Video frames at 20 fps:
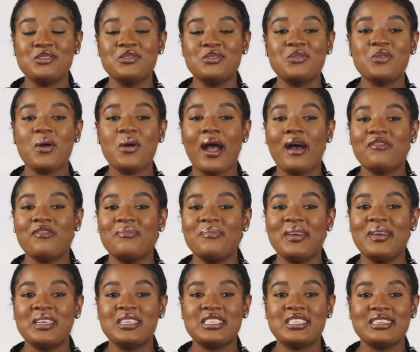you know I've
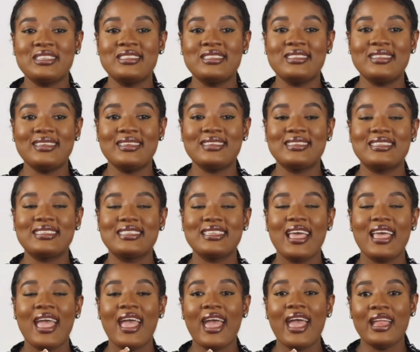mentioned this
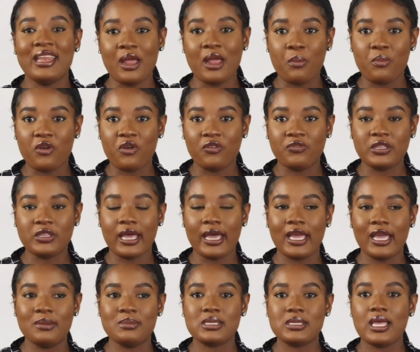a number of
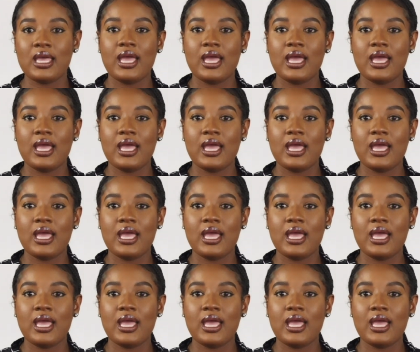times.